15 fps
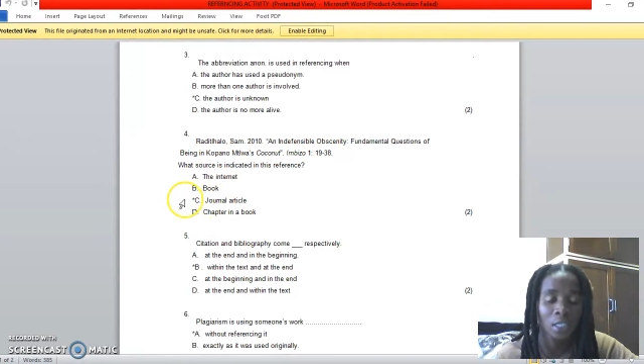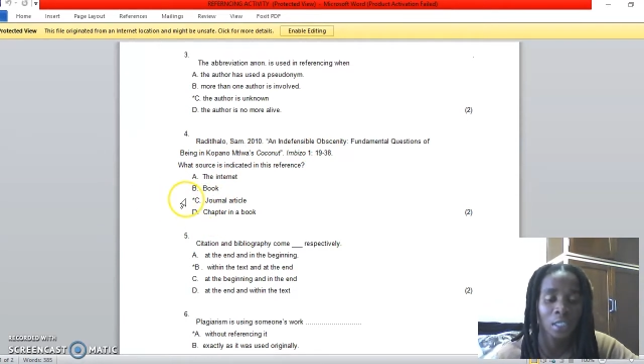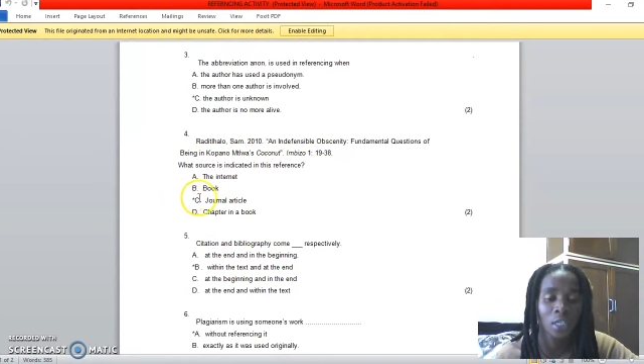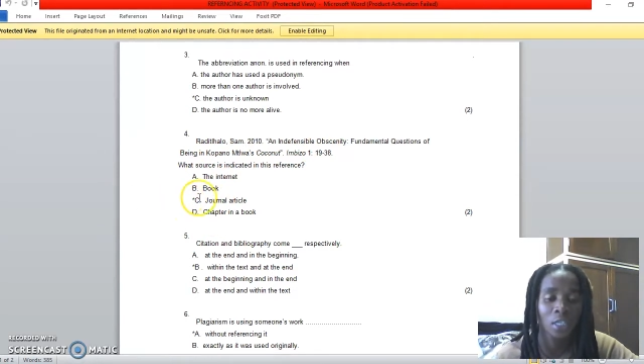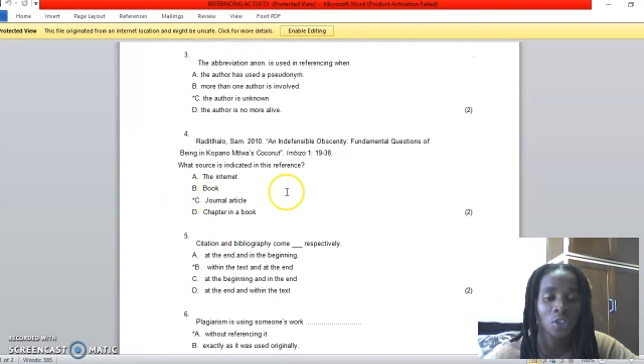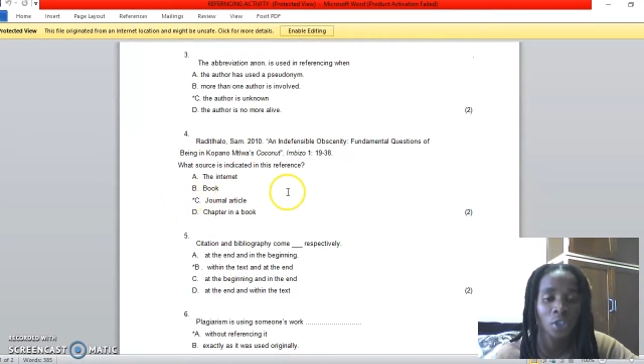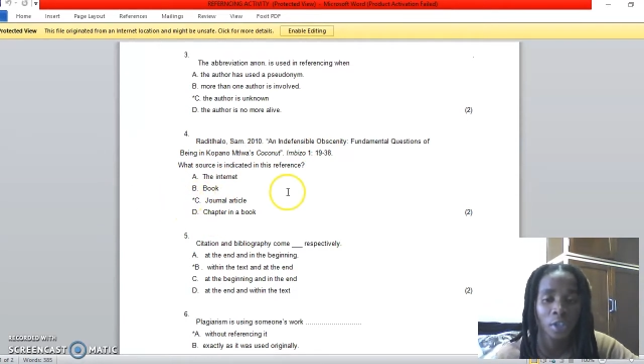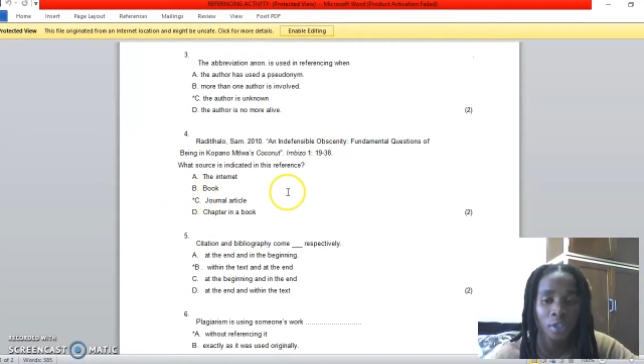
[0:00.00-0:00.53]
It's
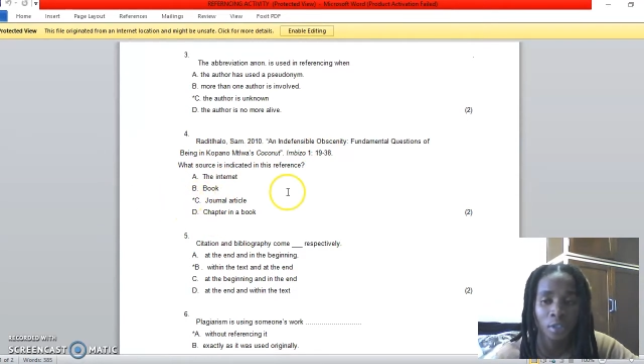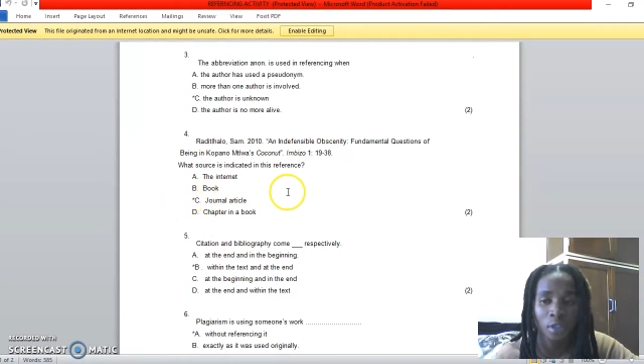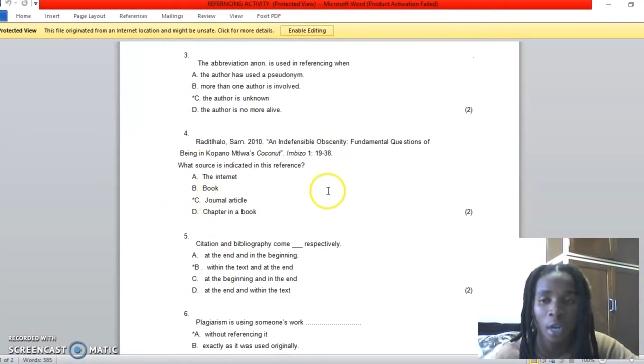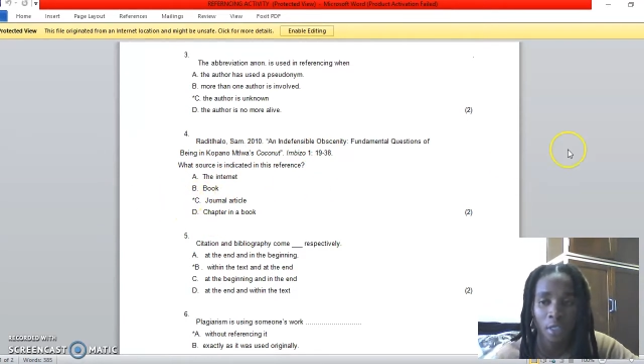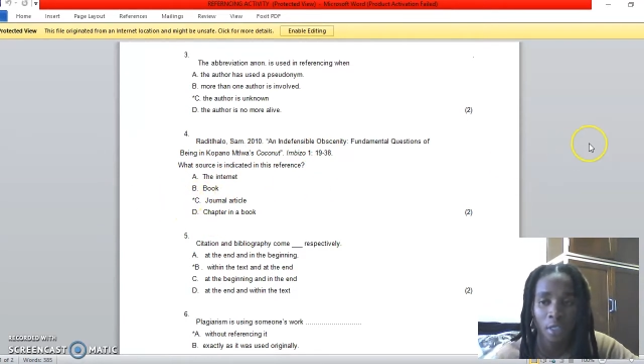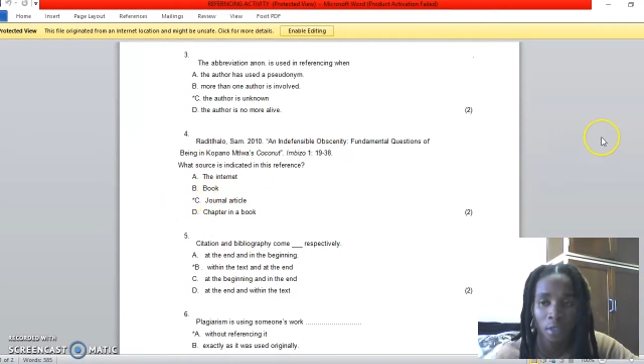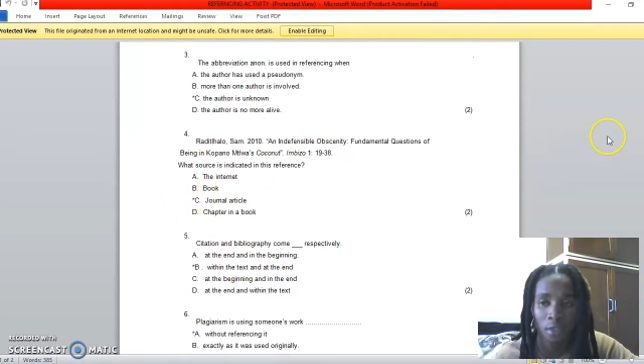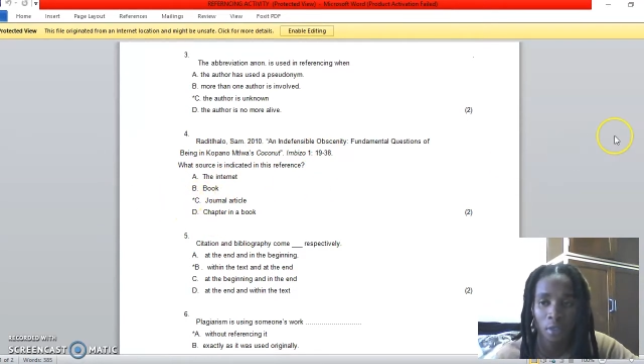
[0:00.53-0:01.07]
a journal
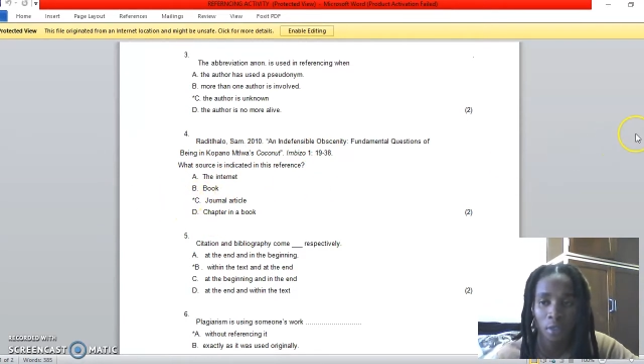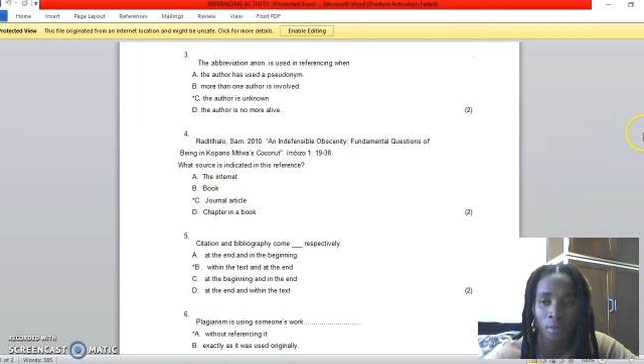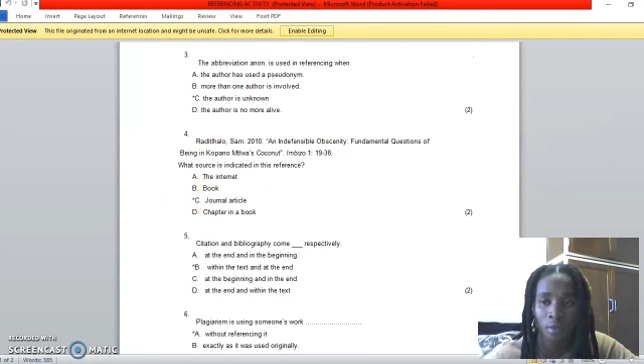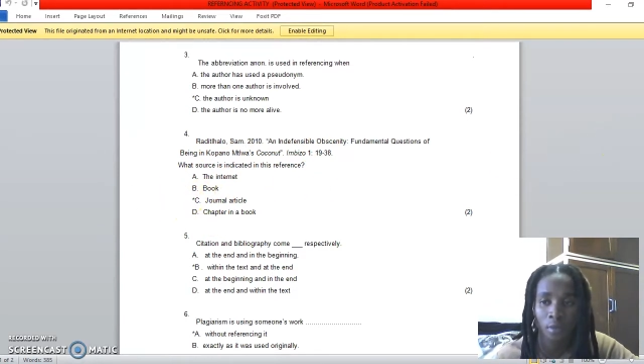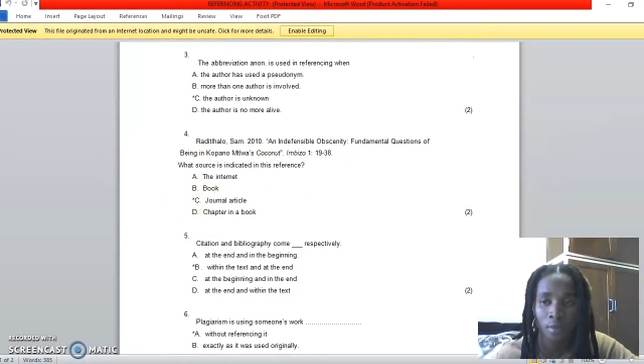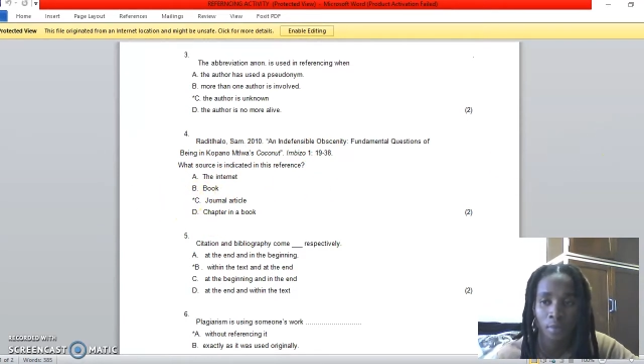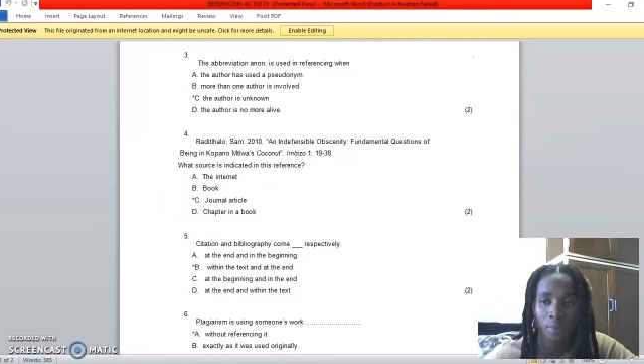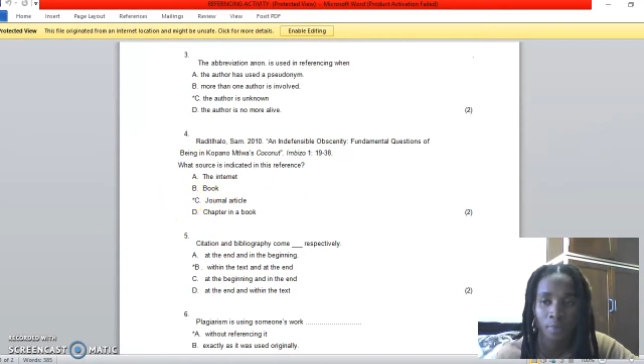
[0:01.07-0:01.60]
article.